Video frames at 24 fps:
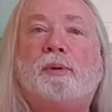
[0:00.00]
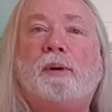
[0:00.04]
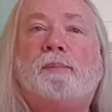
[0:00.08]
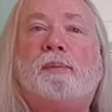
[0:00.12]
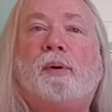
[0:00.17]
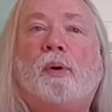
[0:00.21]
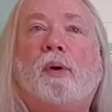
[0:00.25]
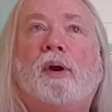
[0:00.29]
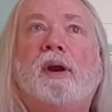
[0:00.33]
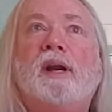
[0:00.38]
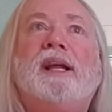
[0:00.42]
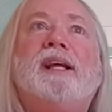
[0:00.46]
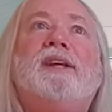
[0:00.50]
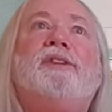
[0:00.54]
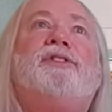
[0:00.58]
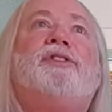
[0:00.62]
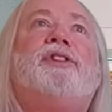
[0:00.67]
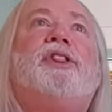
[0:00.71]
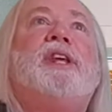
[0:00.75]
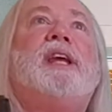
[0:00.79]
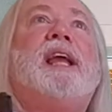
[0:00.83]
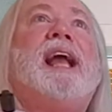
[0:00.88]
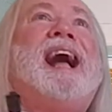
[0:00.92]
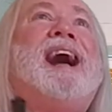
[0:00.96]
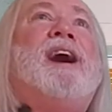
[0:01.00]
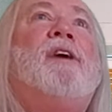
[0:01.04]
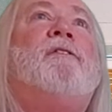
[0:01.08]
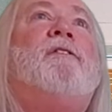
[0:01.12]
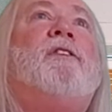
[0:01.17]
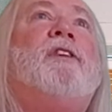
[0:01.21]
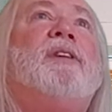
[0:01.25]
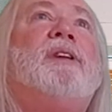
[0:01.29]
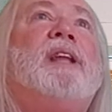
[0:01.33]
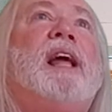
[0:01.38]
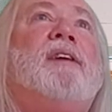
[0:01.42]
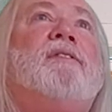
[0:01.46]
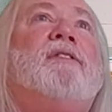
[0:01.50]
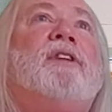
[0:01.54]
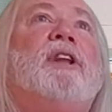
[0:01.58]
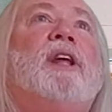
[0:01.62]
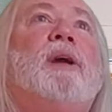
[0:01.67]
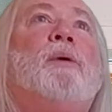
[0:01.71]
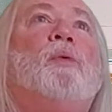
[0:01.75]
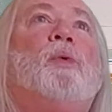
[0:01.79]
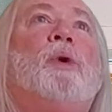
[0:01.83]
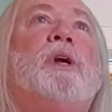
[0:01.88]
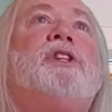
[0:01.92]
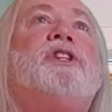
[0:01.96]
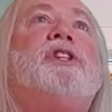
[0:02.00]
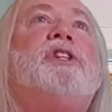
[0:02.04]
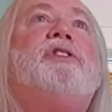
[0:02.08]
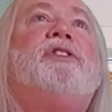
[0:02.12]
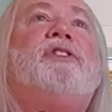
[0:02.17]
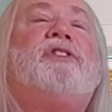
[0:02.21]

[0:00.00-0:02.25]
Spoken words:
report is the alpha level at which